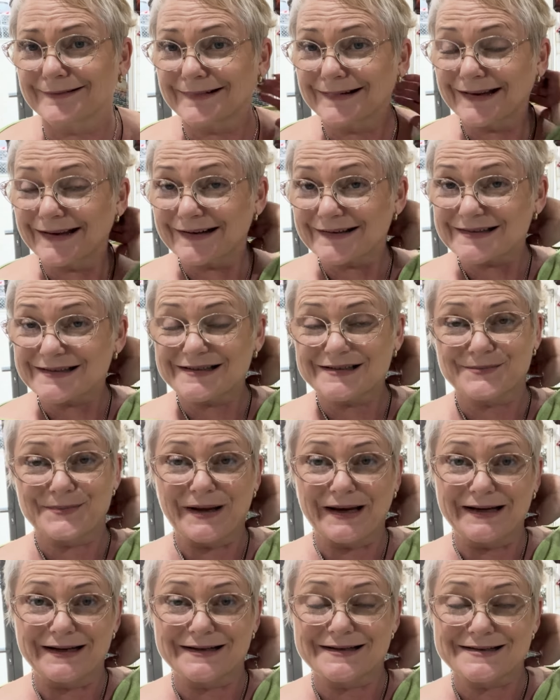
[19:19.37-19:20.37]
it's just
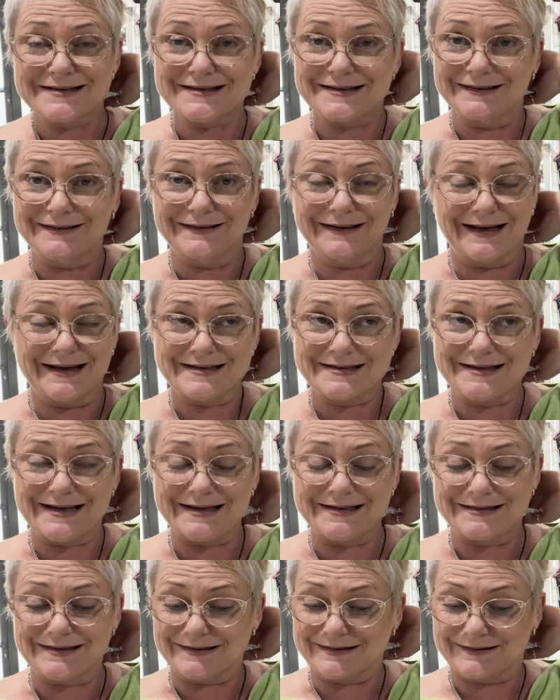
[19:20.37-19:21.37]
made in a
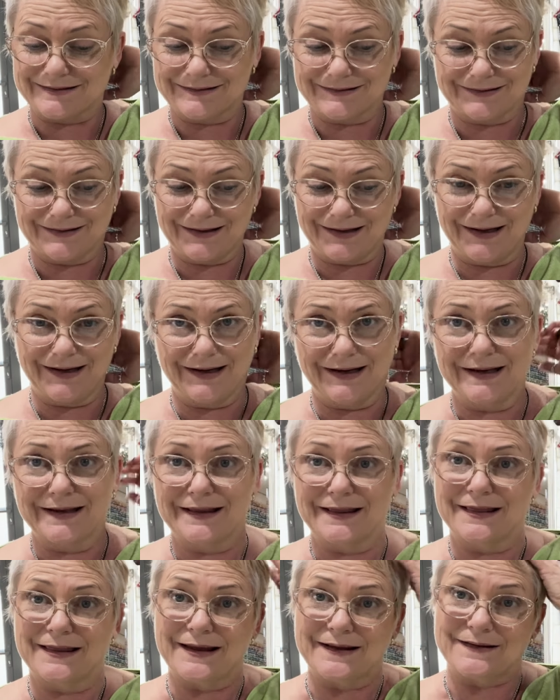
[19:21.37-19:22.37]
satin,
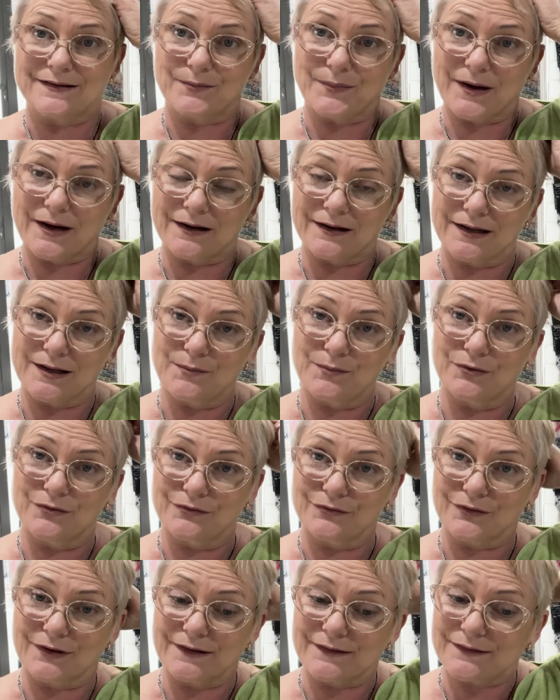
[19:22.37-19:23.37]
and that's apparently a
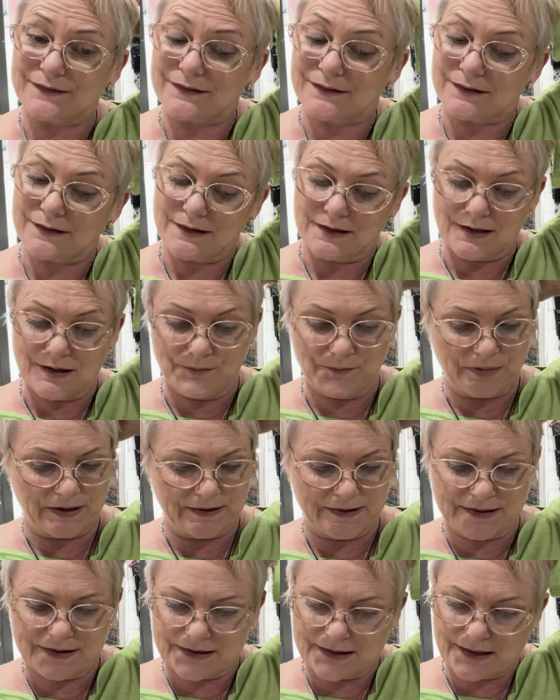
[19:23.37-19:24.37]
ball dress.
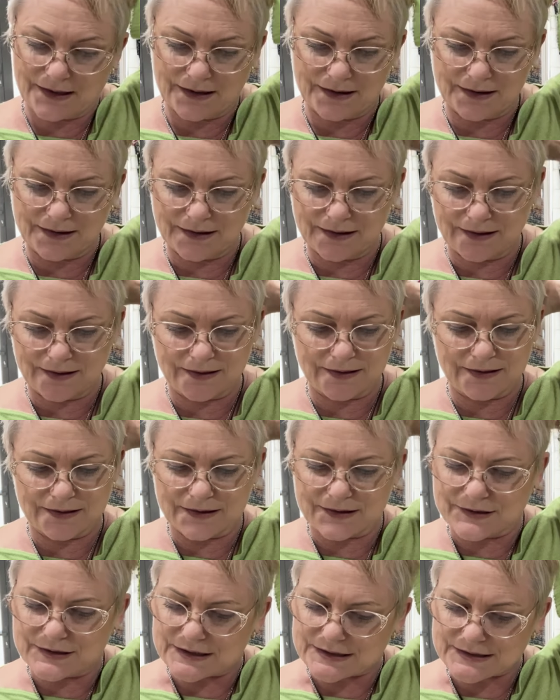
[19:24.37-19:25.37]
But
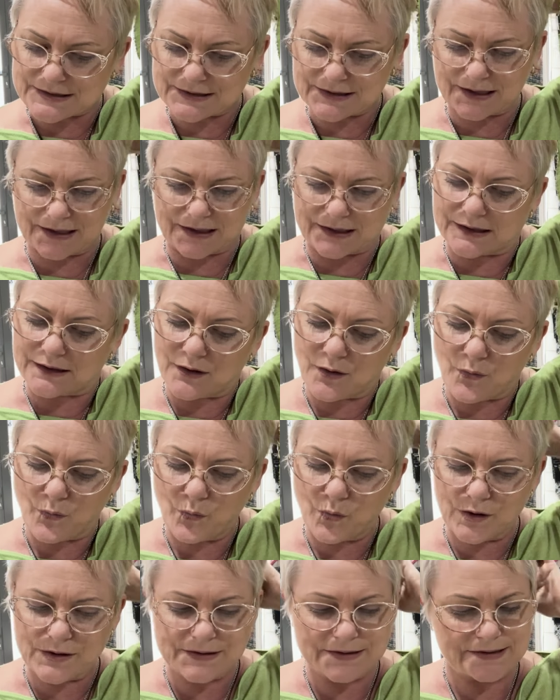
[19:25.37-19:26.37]
Jessica
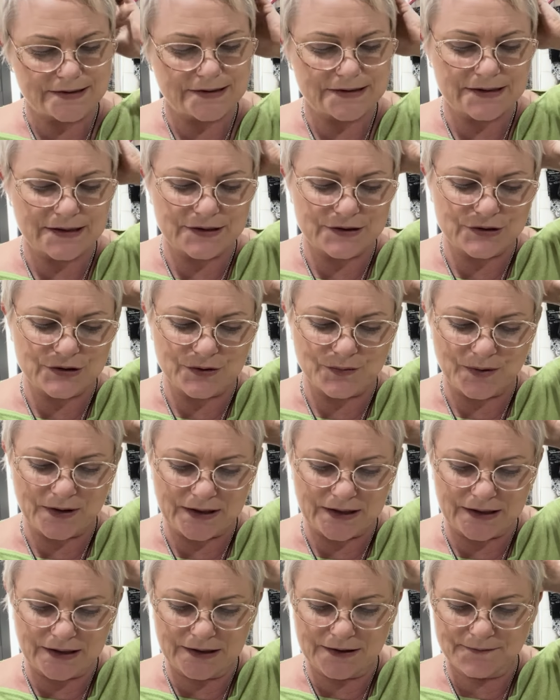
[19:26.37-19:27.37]
wants to
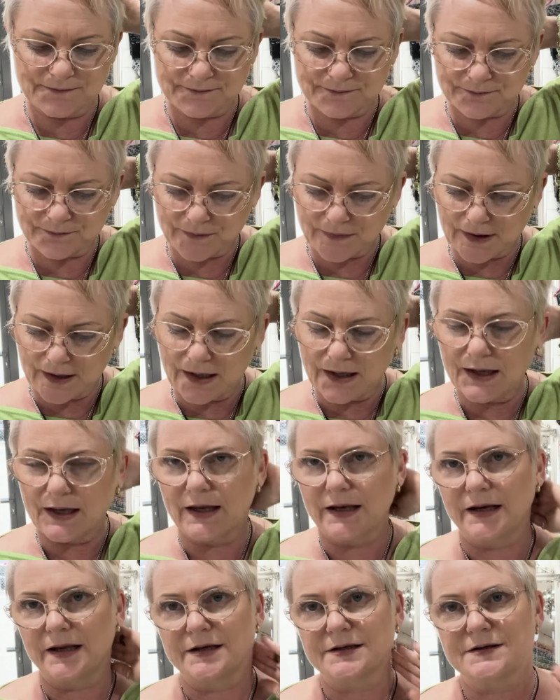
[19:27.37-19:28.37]
be
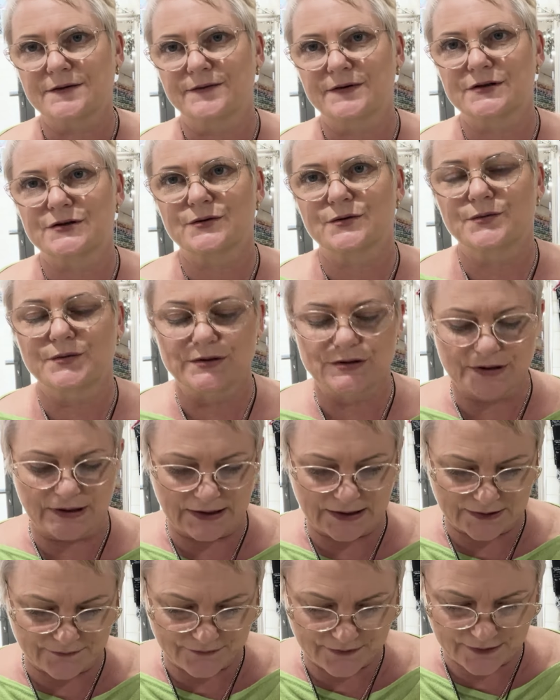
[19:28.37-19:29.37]
an individual, which I
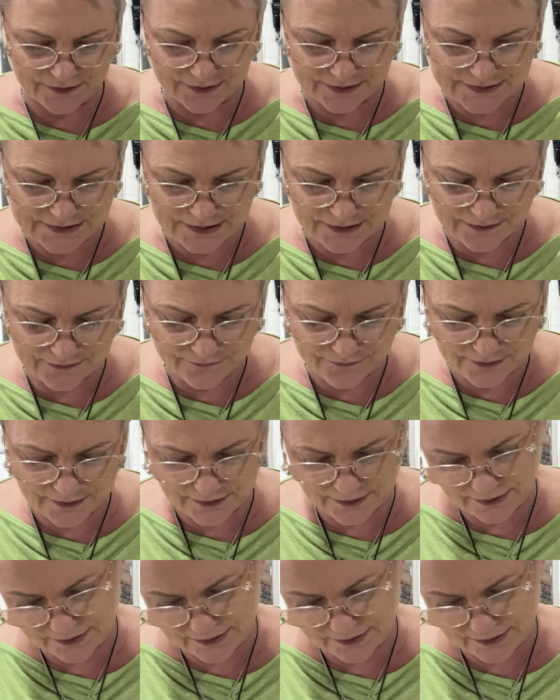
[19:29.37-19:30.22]
love the idea of. I